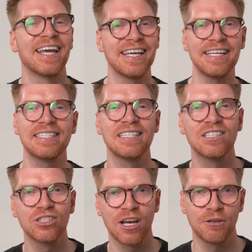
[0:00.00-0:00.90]
easy
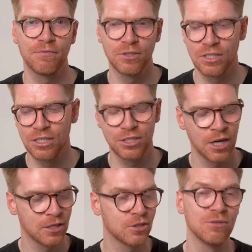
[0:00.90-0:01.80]
to share your footage
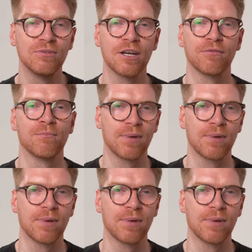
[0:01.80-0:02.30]
to different